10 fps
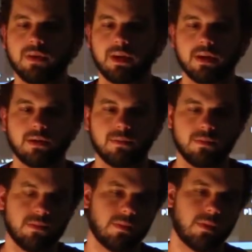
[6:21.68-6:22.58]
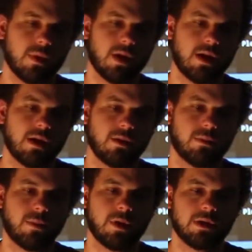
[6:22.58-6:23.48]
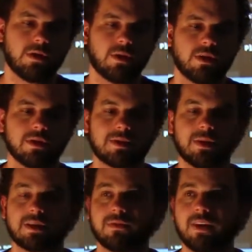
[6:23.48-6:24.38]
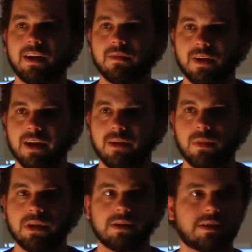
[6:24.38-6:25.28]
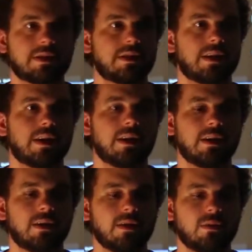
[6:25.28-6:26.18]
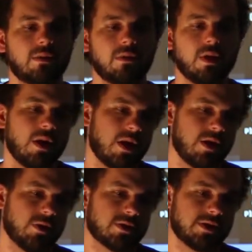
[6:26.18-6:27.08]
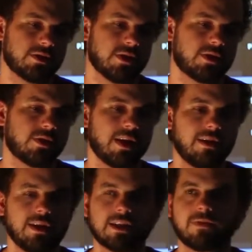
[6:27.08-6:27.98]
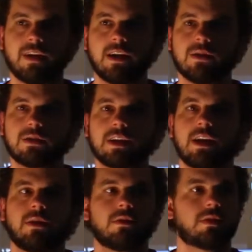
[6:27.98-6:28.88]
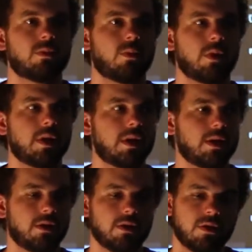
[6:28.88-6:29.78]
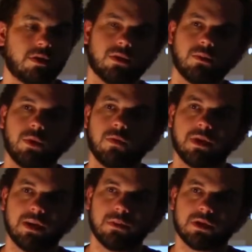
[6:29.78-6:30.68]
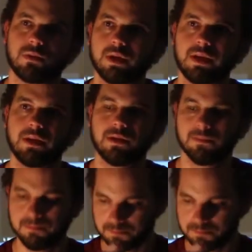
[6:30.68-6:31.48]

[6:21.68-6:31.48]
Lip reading: in there. But you can specify environments, essentially trade these files out when you're moving in between